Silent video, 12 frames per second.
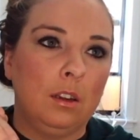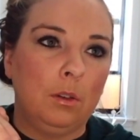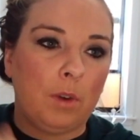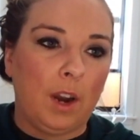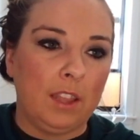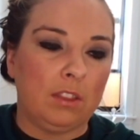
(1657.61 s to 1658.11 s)

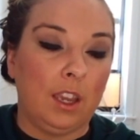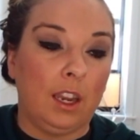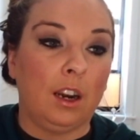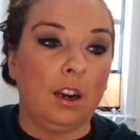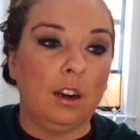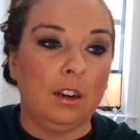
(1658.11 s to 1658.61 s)
right
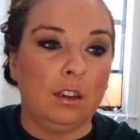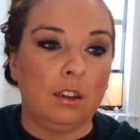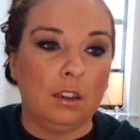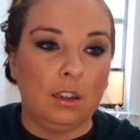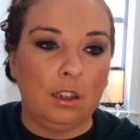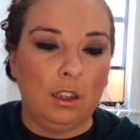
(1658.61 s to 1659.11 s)
there
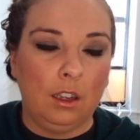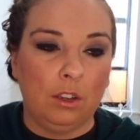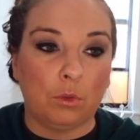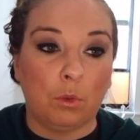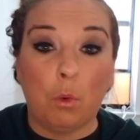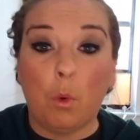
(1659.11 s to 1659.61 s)

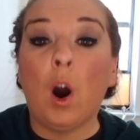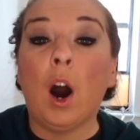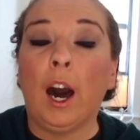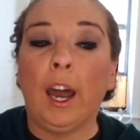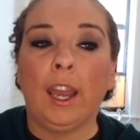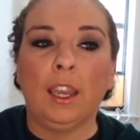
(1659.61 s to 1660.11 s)
is
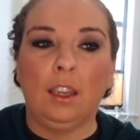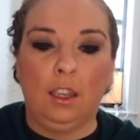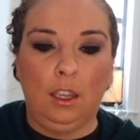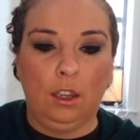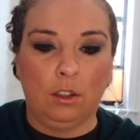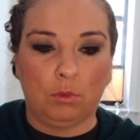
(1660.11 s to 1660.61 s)
why
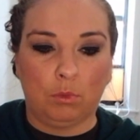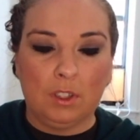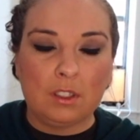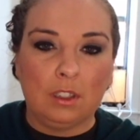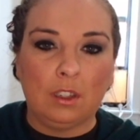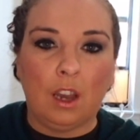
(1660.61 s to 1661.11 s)
he has
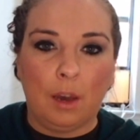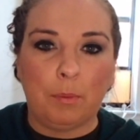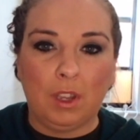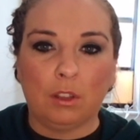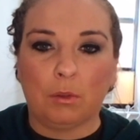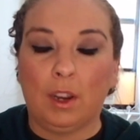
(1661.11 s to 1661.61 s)
risen
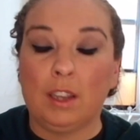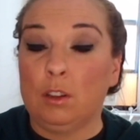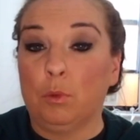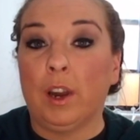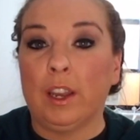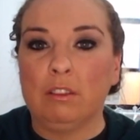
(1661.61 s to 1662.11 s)
up in the ranks
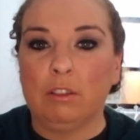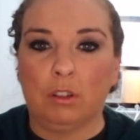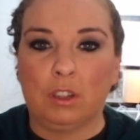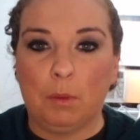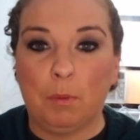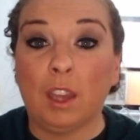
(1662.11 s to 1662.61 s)
and why he's
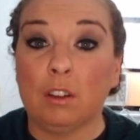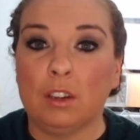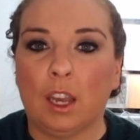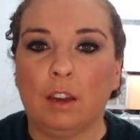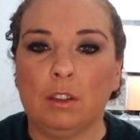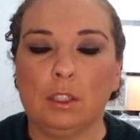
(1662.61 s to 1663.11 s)
Lord Commander
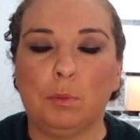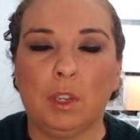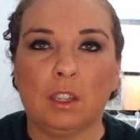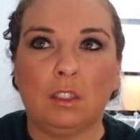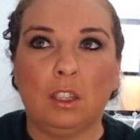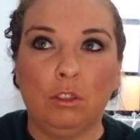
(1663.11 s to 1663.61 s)
now is
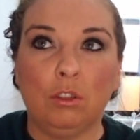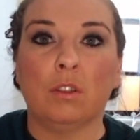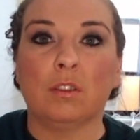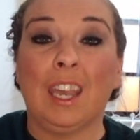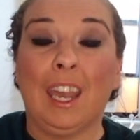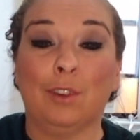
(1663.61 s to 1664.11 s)
because he
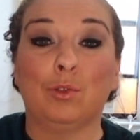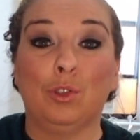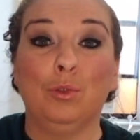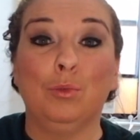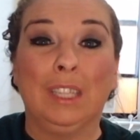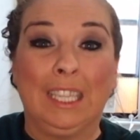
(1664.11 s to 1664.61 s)
knows how
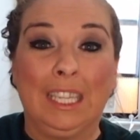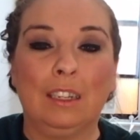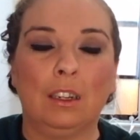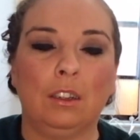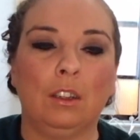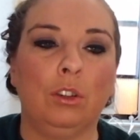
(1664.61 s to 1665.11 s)
to
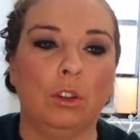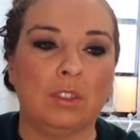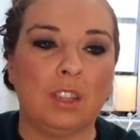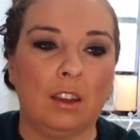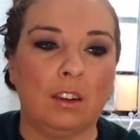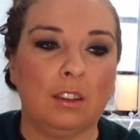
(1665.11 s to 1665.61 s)
lead and he
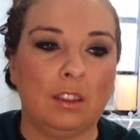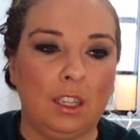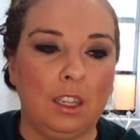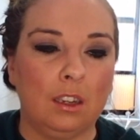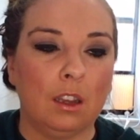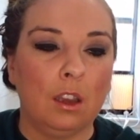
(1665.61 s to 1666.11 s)
knows how to
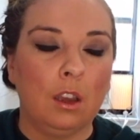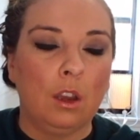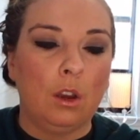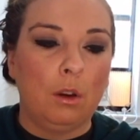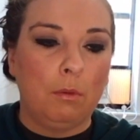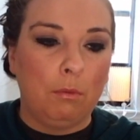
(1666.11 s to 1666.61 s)
lead
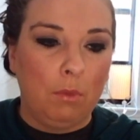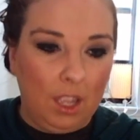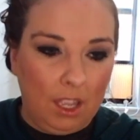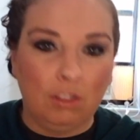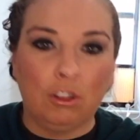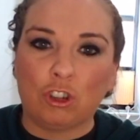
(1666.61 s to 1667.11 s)

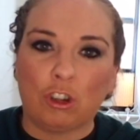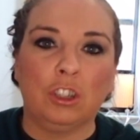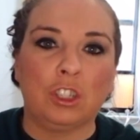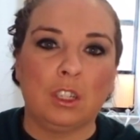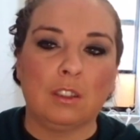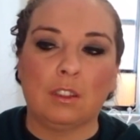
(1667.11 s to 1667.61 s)
in the
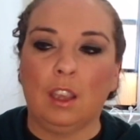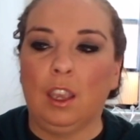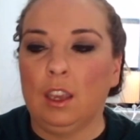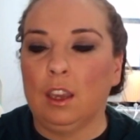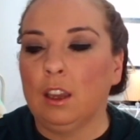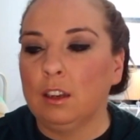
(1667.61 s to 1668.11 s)
trenches.
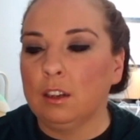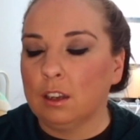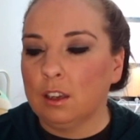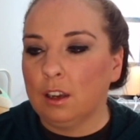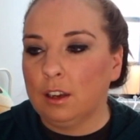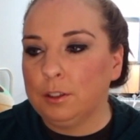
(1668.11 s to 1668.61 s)
And
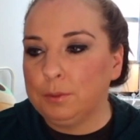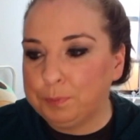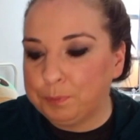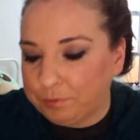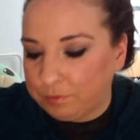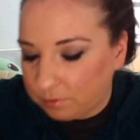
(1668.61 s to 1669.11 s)

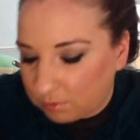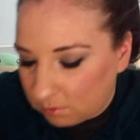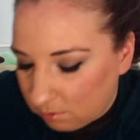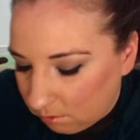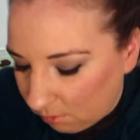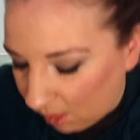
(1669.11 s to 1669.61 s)
um,
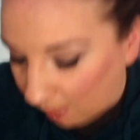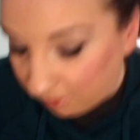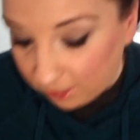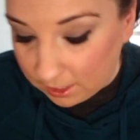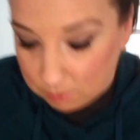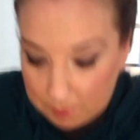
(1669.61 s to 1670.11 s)
I
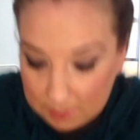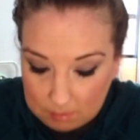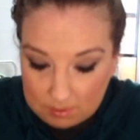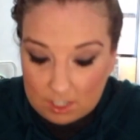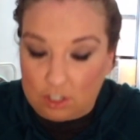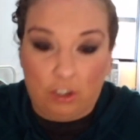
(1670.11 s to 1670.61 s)
feel like that's what makes
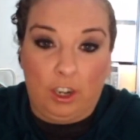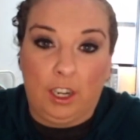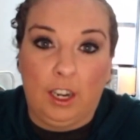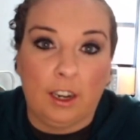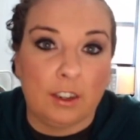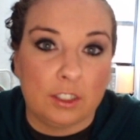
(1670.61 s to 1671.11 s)
him such a great
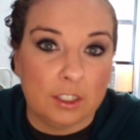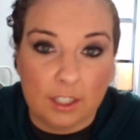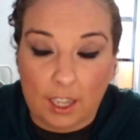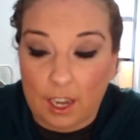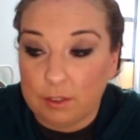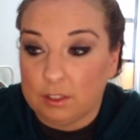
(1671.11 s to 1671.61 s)
character.
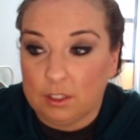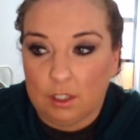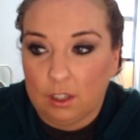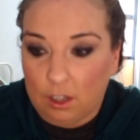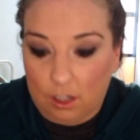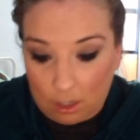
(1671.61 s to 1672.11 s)
Like I
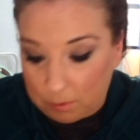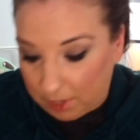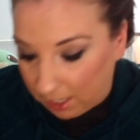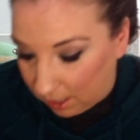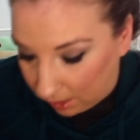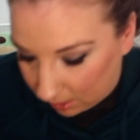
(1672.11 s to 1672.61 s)
like oh
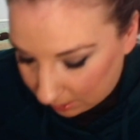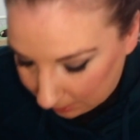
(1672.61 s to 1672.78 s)
my god.